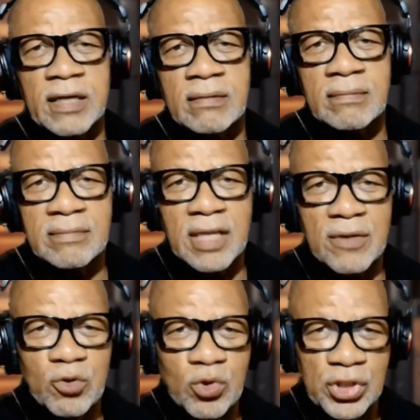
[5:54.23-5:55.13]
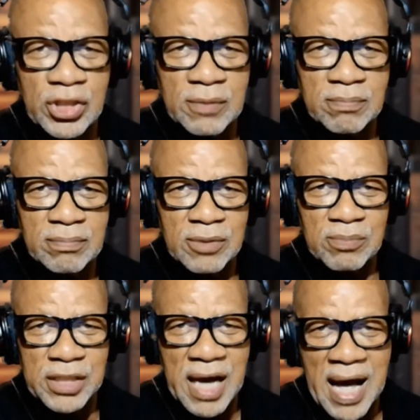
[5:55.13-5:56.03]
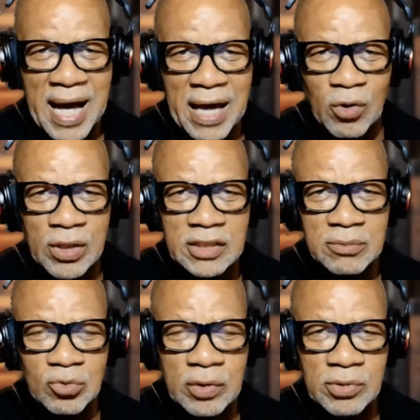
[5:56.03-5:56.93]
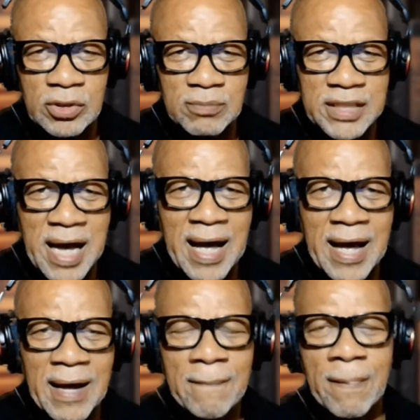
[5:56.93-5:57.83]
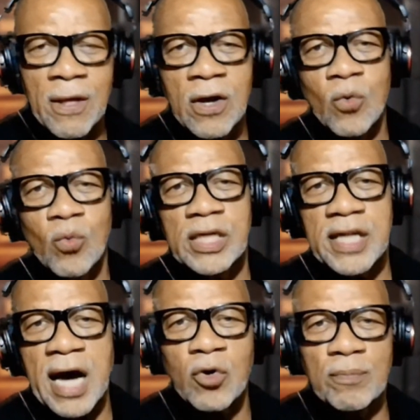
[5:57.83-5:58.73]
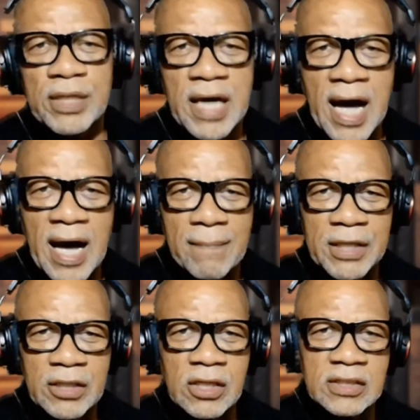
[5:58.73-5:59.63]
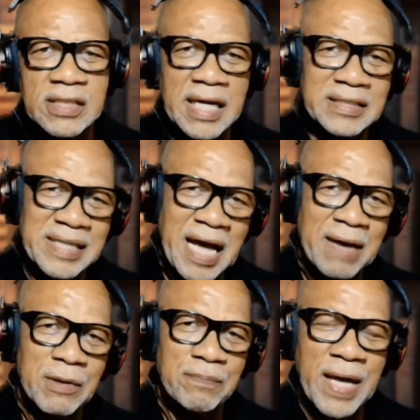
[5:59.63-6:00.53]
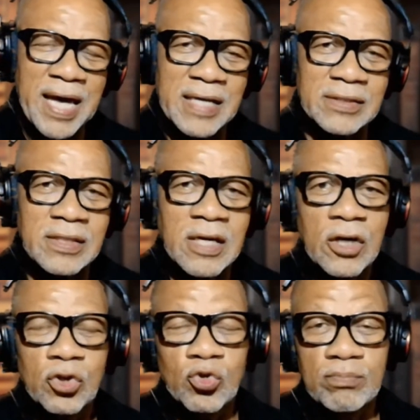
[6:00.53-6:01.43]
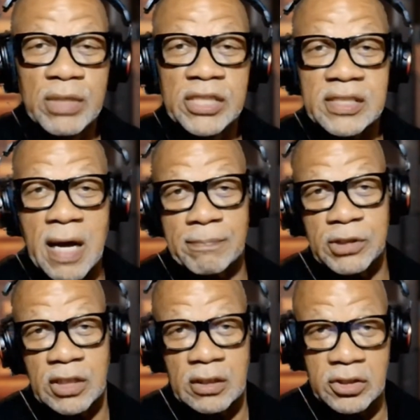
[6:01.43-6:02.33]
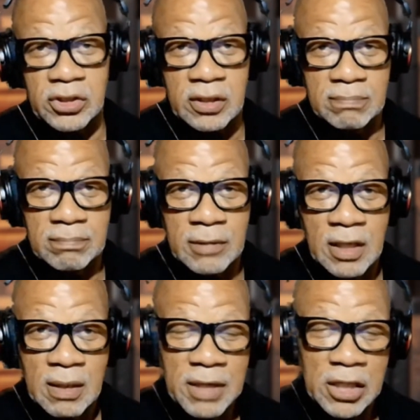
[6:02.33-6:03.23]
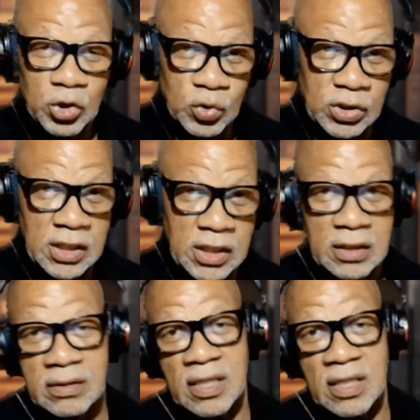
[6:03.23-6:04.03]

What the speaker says: their viewership to be high or their subscriptions to be high when they're not going to be high because that time had passed. You missed that particular ship. But as you see, there's